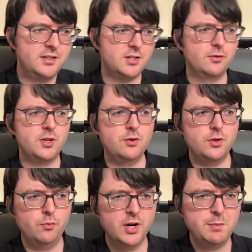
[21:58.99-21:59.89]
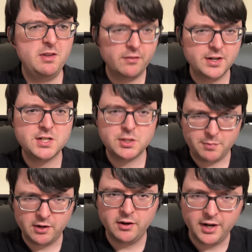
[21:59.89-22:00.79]
So you want to be very
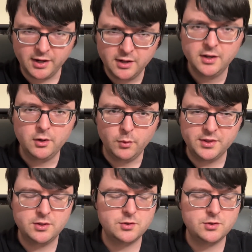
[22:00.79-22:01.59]
sparing with the